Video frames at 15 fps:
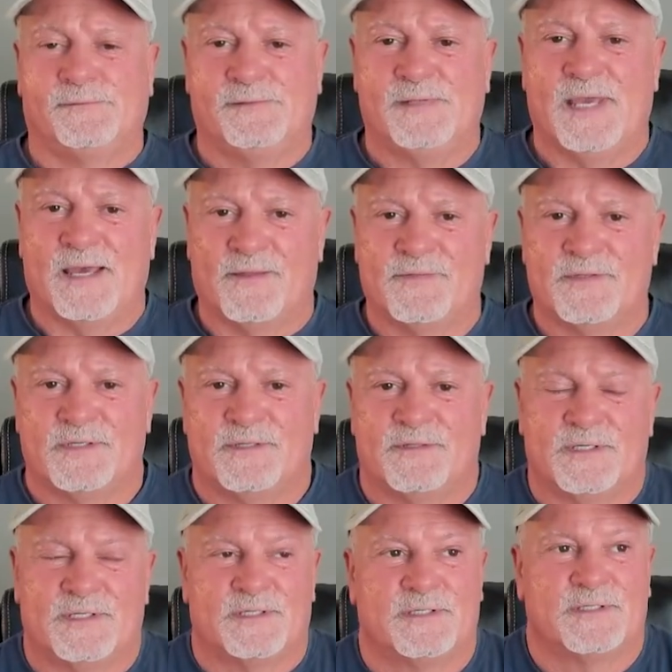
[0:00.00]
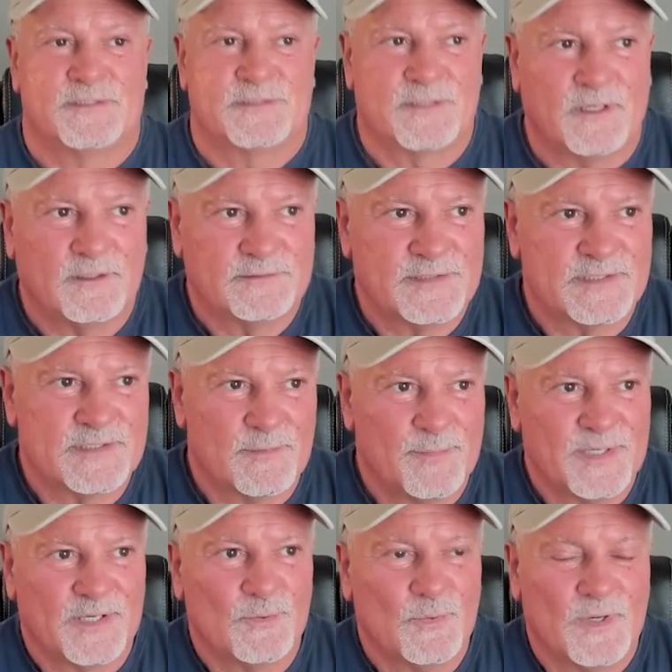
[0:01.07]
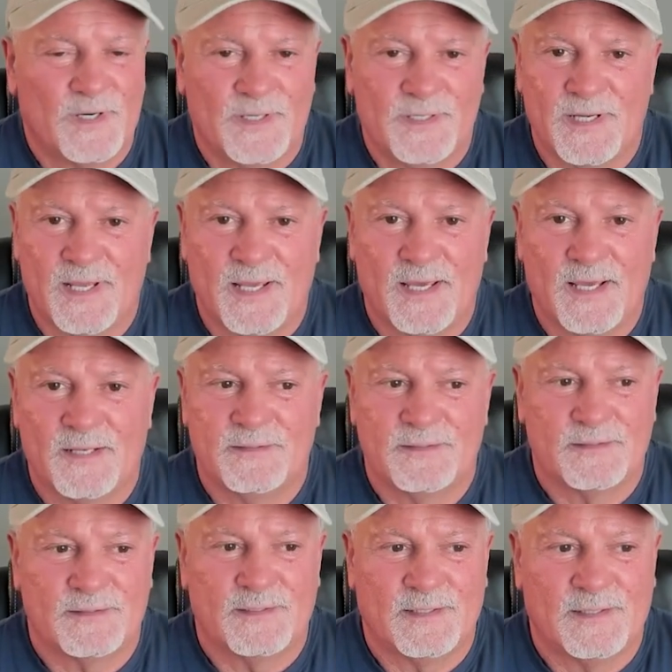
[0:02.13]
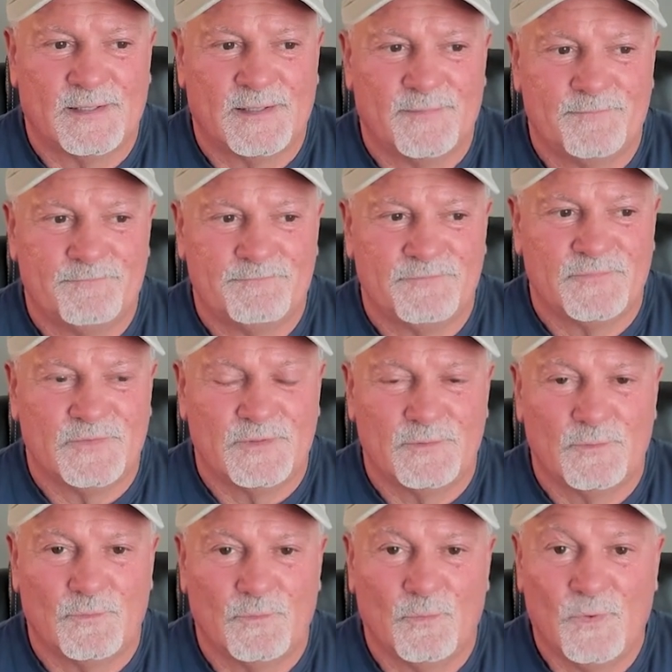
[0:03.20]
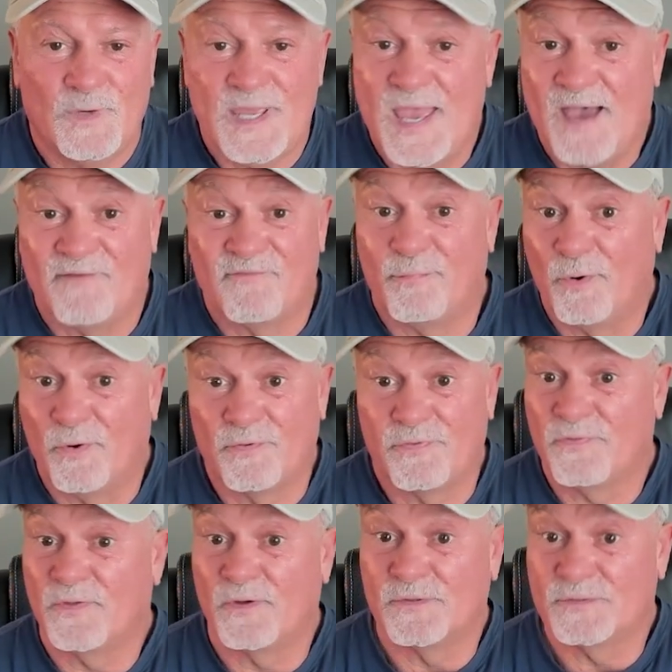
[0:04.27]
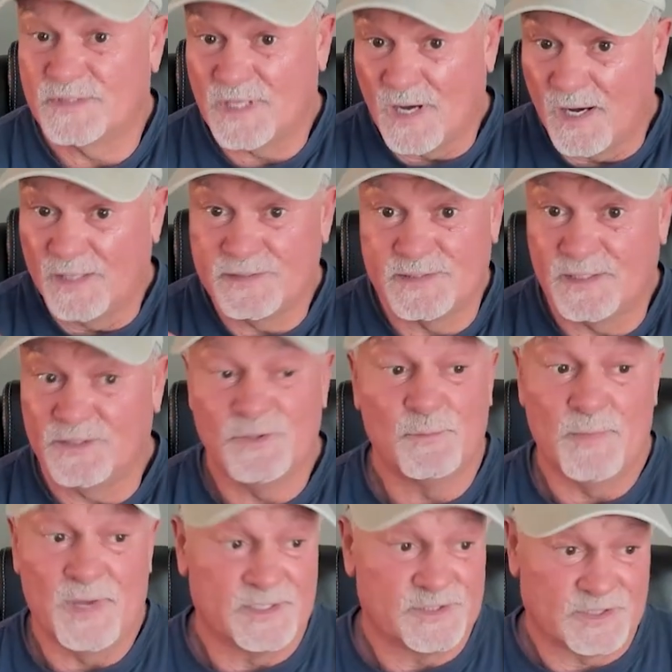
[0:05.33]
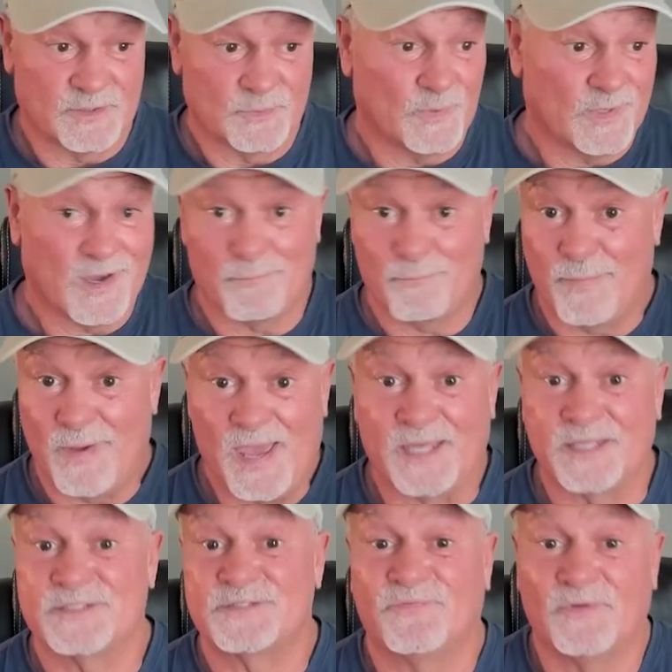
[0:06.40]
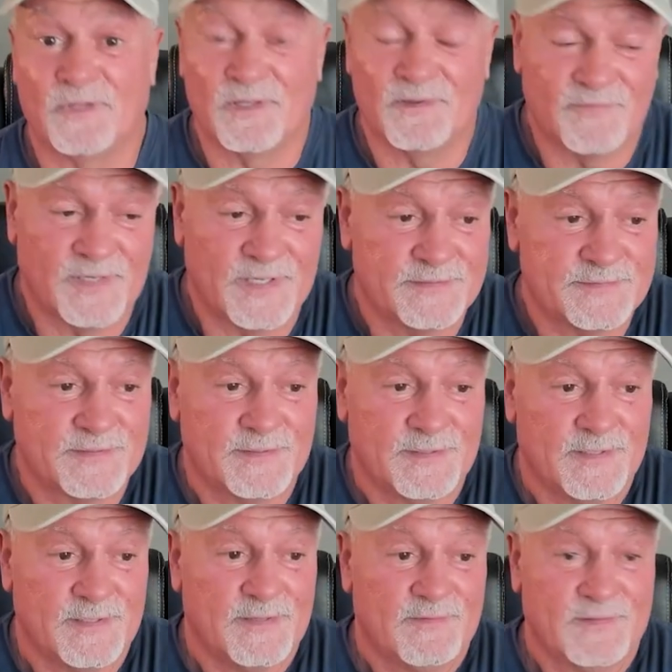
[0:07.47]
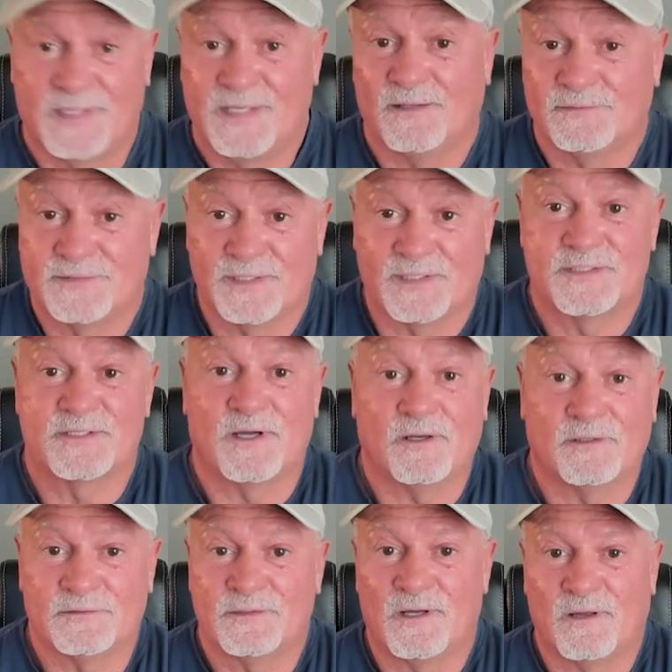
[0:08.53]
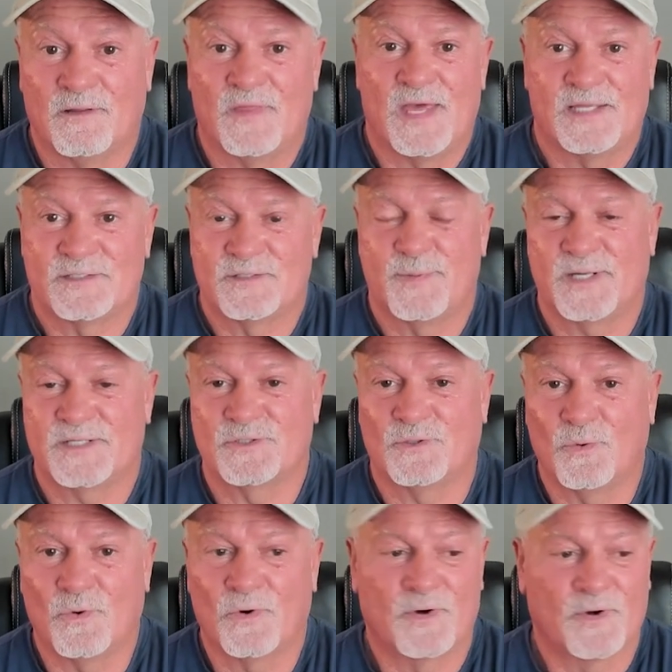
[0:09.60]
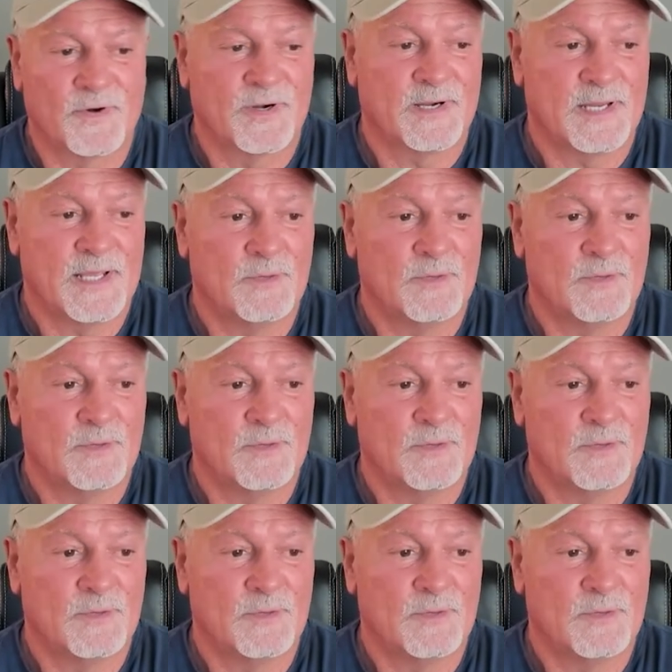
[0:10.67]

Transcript: Yeah, the salt is a big one, and we have both of those kinds that you mentioned. We got bags full of it, the Celtic salt and all that, special ordered.